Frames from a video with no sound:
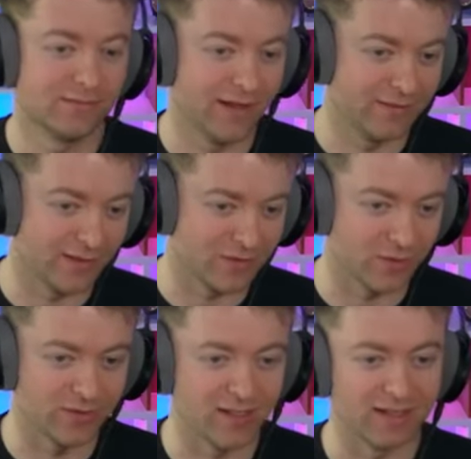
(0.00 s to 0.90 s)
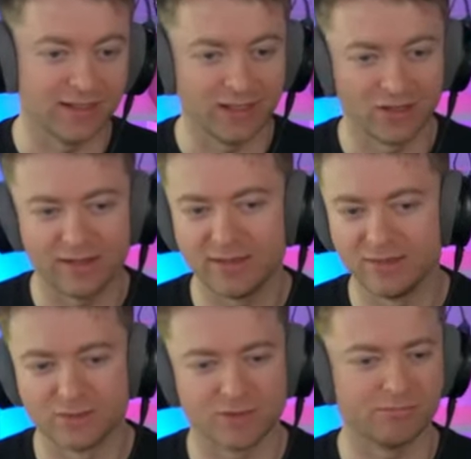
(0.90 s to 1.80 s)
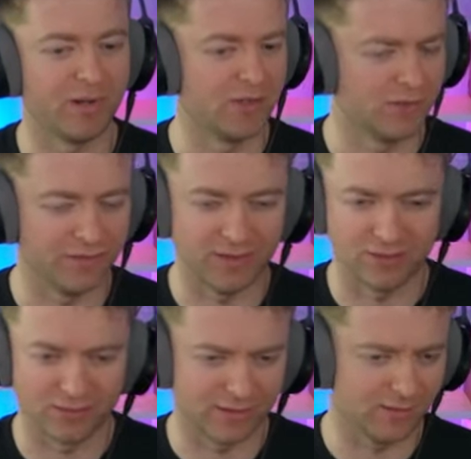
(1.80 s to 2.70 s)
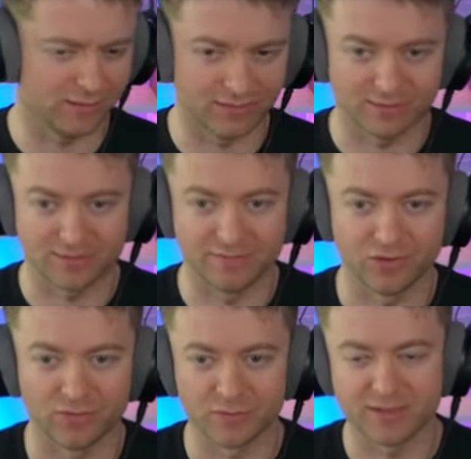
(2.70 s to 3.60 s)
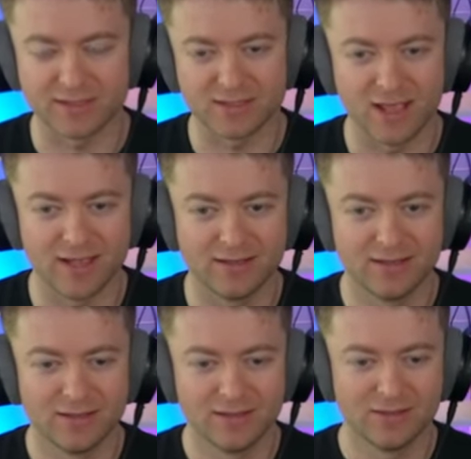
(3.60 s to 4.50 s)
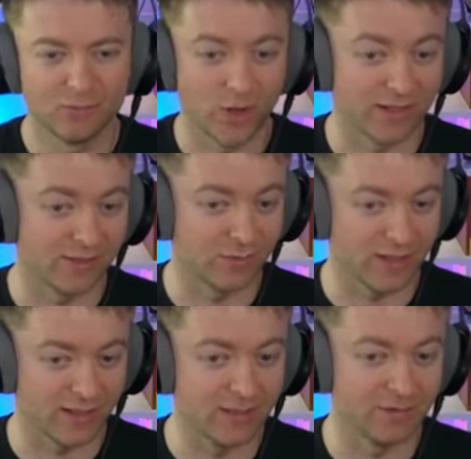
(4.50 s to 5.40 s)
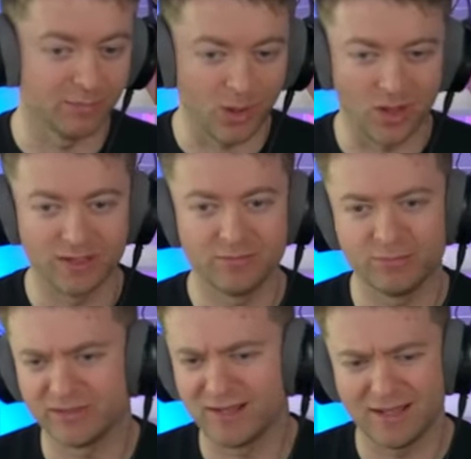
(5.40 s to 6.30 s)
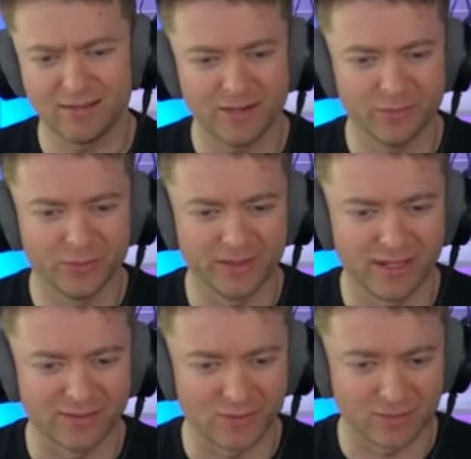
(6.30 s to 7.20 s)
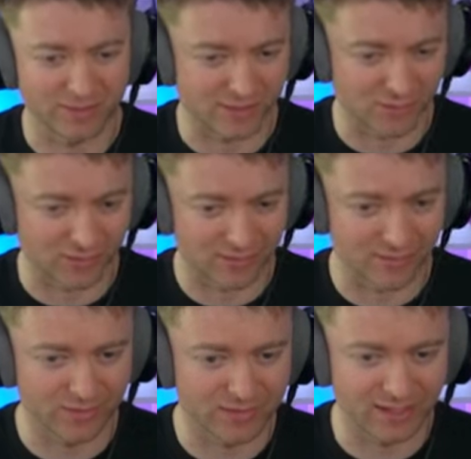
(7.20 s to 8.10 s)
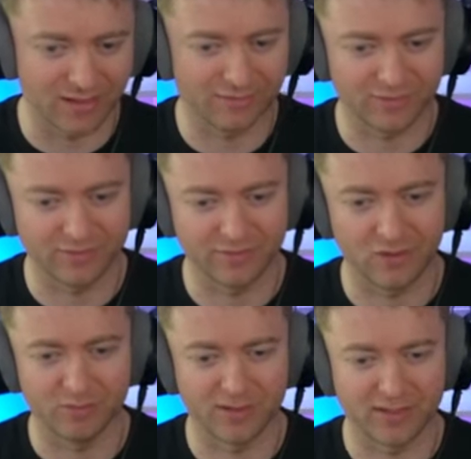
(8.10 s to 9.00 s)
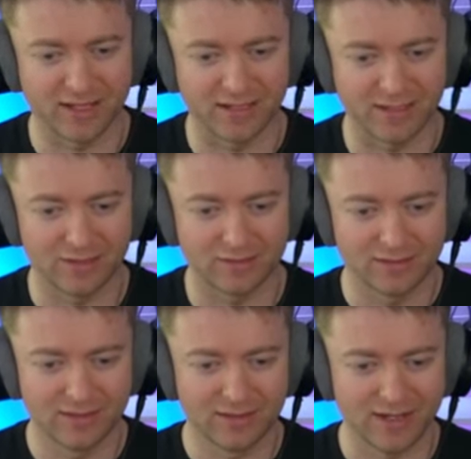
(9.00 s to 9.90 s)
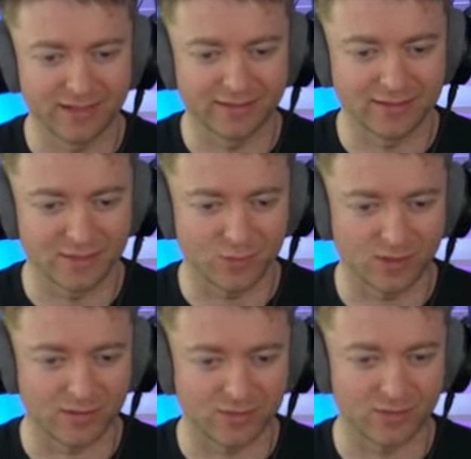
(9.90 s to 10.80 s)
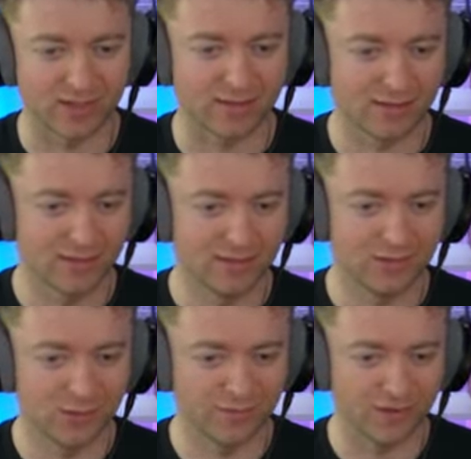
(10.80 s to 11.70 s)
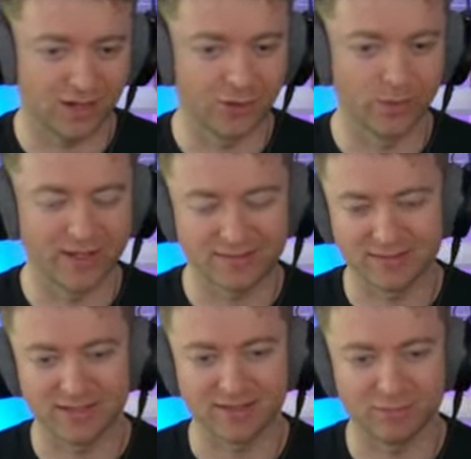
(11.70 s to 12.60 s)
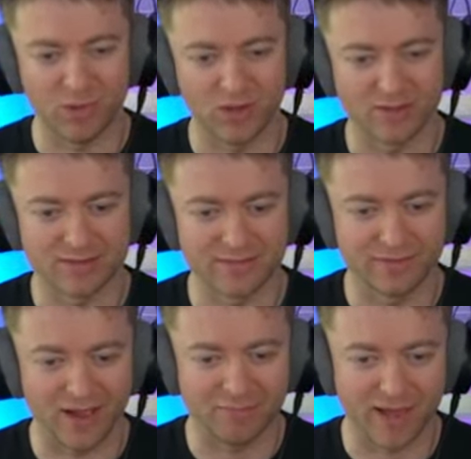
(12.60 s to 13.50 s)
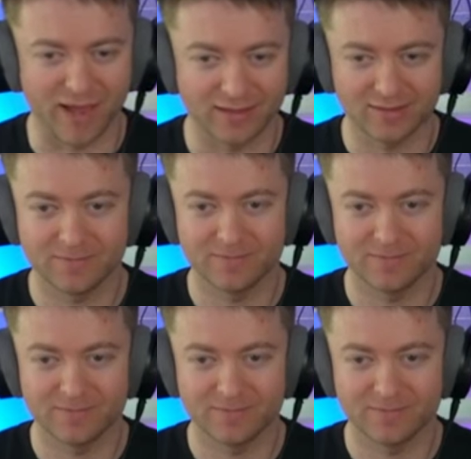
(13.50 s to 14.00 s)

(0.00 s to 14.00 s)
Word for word: And then so you take here. And then there's a bunch of theory that involved with this line. White can try to keep the pawn, but I, I don't really like those positions. So instead of developing the knight here, I like this square so that you have other ways to take the pawn on c5 back.